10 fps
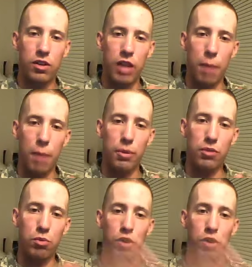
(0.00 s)
That
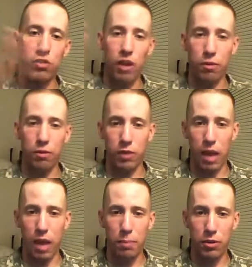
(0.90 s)
person watches out for
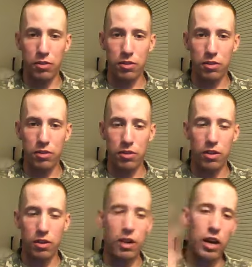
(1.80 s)
that person
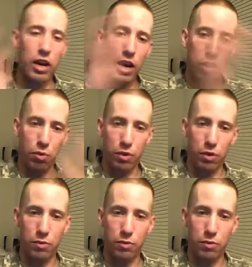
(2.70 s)
and the one in